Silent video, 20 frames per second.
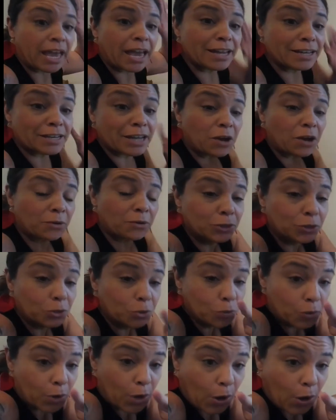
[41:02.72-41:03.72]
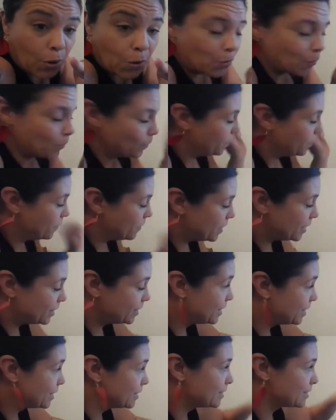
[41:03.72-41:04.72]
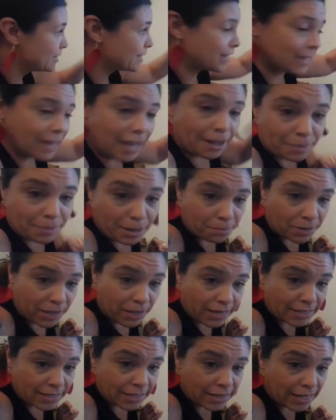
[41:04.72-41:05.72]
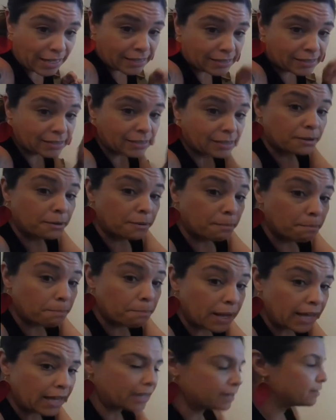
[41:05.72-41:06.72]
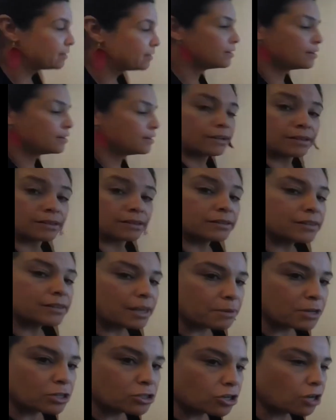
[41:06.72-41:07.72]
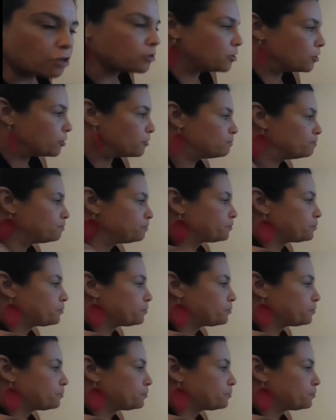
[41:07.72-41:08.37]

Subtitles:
And now you know that this cannot be applied to this, but let me show you.